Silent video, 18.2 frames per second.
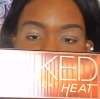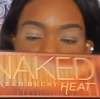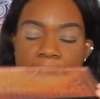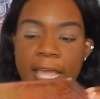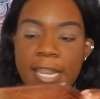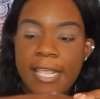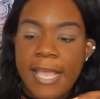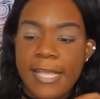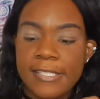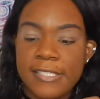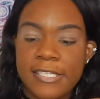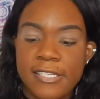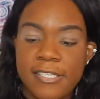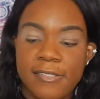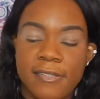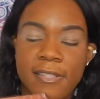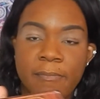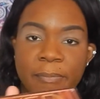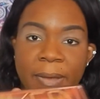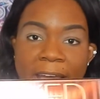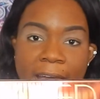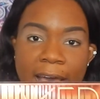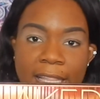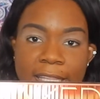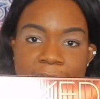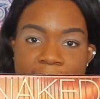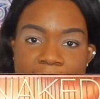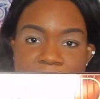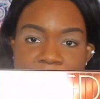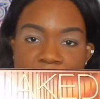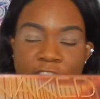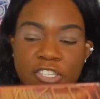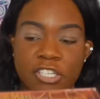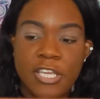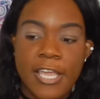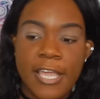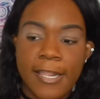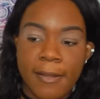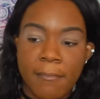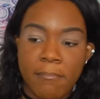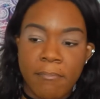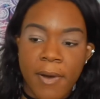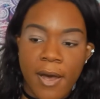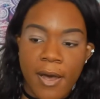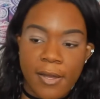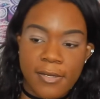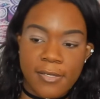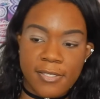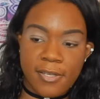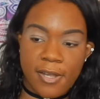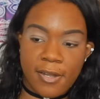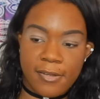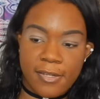and the palette is actually in a box, or